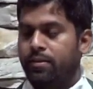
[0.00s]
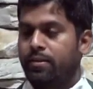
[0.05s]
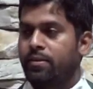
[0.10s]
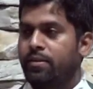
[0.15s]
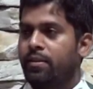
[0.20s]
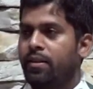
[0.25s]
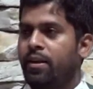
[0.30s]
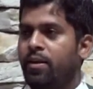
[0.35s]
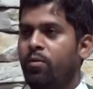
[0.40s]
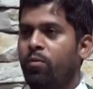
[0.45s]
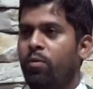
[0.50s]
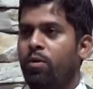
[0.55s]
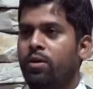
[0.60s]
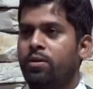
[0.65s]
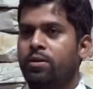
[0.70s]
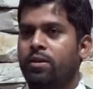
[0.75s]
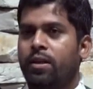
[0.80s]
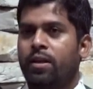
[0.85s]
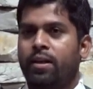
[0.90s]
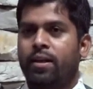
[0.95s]
There
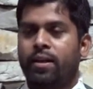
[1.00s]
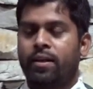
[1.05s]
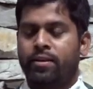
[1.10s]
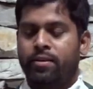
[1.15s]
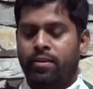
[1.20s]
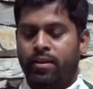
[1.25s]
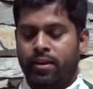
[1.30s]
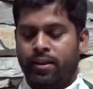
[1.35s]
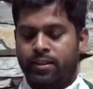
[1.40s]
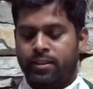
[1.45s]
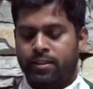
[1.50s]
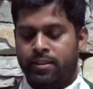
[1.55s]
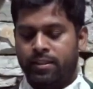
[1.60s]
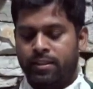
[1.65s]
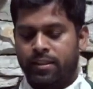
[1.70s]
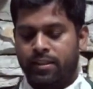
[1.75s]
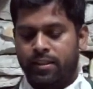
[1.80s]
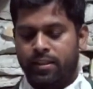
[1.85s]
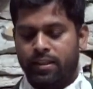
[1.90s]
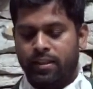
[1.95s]
was an
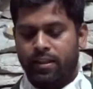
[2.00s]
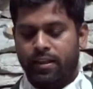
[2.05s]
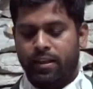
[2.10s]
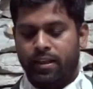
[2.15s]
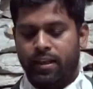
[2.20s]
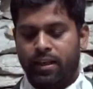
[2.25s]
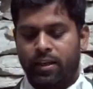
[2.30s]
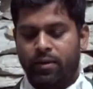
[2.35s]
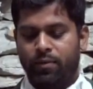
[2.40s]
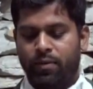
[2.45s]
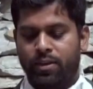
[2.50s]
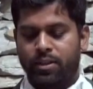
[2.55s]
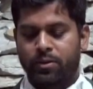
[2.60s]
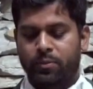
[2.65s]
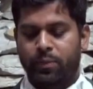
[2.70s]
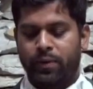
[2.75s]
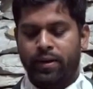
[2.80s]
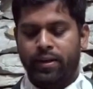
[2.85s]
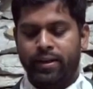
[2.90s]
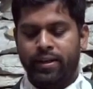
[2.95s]
atheist. He was
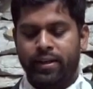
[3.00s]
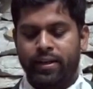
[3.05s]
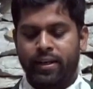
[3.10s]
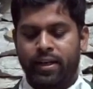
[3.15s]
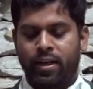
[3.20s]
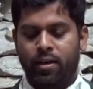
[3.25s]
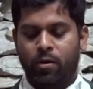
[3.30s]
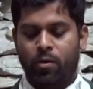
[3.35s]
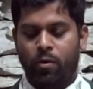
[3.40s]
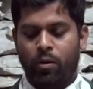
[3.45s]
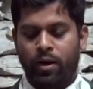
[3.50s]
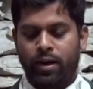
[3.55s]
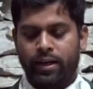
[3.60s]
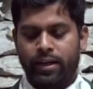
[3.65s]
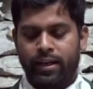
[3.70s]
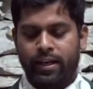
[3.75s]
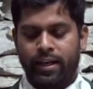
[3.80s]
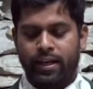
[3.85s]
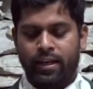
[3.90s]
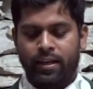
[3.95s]
spending a
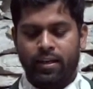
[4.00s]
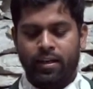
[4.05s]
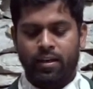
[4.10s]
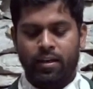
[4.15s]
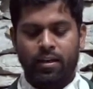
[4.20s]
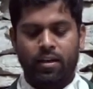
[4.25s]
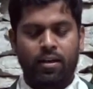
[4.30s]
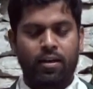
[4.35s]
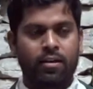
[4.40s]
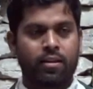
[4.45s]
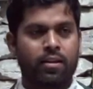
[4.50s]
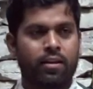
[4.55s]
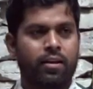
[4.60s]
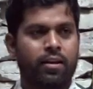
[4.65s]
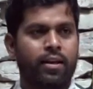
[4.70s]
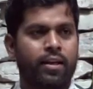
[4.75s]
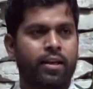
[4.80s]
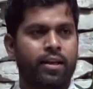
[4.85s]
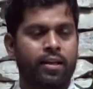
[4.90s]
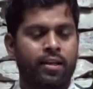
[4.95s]
quiet day on the
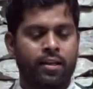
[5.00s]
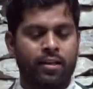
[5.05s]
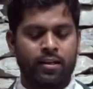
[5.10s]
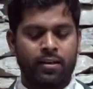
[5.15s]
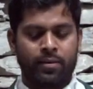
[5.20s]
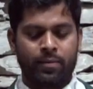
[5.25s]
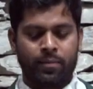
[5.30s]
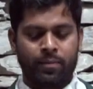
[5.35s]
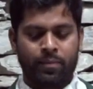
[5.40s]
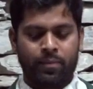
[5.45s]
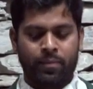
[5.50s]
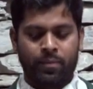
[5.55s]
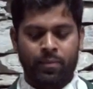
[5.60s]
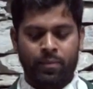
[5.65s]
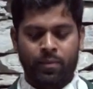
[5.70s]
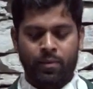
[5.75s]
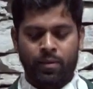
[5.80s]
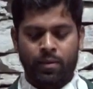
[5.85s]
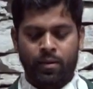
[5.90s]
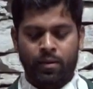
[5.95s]
lake
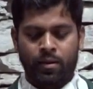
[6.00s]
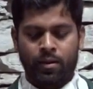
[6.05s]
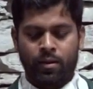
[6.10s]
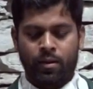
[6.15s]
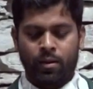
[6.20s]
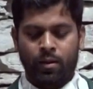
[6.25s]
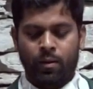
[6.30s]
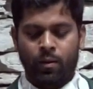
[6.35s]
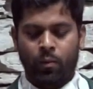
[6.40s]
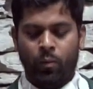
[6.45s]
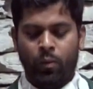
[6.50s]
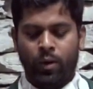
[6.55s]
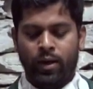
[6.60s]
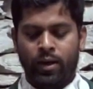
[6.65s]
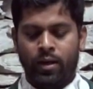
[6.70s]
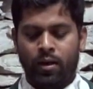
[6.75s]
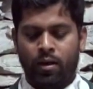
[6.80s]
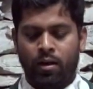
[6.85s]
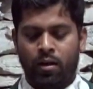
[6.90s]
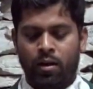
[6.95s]

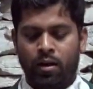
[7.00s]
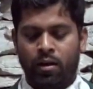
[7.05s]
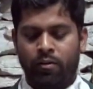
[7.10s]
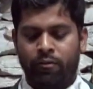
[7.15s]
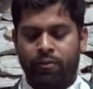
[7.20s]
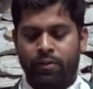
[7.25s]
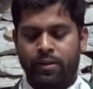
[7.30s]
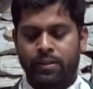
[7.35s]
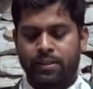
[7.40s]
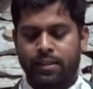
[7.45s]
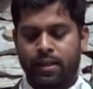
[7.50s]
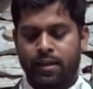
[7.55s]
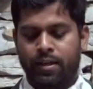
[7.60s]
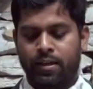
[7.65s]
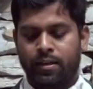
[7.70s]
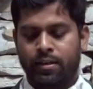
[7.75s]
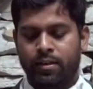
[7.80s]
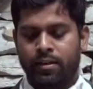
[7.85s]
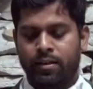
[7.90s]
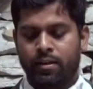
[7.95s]
when all of a
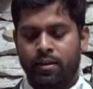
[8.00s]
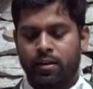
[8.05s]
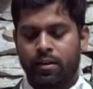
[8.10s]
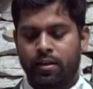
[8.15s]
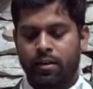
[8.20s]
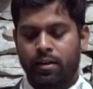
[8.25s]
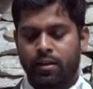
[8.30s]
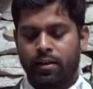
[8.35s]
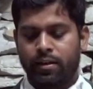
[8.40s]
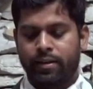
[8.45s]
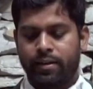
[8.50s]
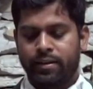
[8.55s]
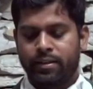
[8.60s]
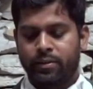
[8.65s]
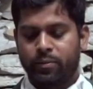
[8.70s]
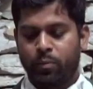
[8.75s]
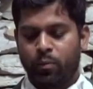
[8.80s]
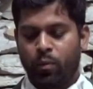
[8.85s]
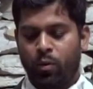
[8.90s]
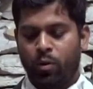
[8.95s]
sudden
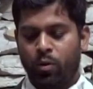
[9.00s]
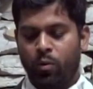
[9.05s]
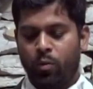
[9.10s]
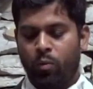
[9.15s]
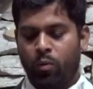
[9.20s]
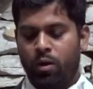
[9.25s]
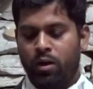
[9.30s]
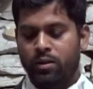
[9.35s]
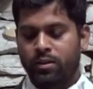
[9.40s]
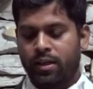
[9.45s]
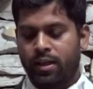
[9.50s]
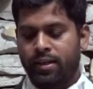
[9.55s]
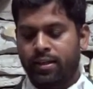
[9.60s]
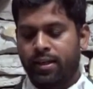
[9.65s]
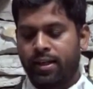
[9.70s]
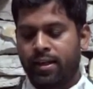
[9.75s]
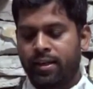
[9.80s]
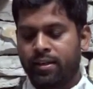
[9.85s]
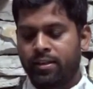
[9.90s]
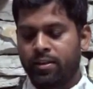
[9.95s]
his boat was
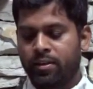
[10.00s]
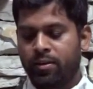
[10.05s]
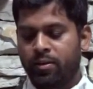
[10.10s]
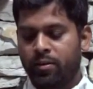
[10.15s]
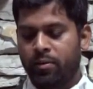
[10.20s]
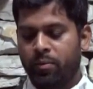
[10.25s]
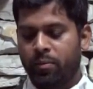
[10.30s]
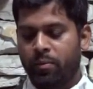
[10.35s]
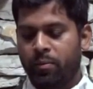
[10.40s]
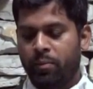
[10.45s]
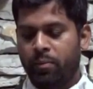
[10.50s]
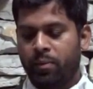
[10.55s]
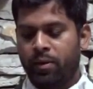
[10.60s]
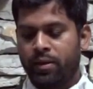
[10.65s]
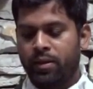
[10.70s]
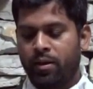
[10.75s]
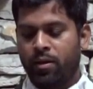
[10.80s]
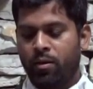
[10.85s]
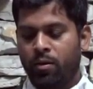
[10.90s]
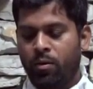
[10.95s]
attacked
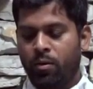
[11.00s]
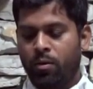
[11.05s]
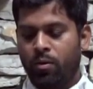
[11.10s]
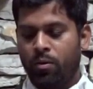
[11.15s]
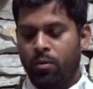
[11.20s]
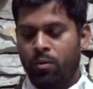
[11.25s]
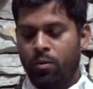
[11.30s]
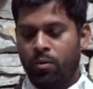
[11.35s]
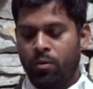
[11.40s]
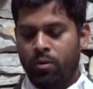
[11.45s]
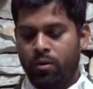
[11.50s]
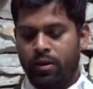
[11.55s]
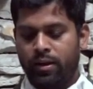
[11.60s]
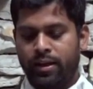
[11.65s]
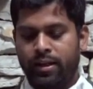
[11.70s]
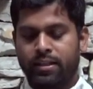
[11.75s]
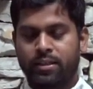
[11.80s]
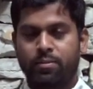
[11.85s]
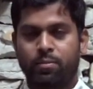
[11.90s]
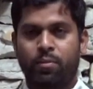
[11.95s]
by the Loch
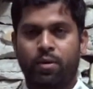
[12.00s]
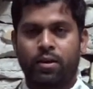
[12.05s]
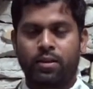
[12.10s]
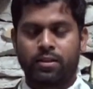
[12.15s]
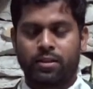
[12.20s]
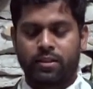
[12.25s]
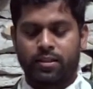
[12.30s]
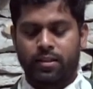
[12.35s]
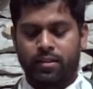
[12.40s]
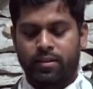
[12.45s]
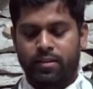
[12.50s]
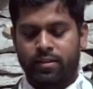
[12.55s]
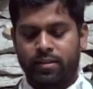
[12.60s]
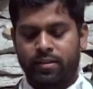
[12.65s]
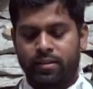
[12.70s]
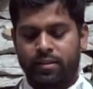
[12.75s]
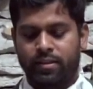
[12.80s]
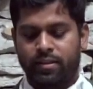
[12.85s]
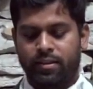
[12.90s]
Ness monster.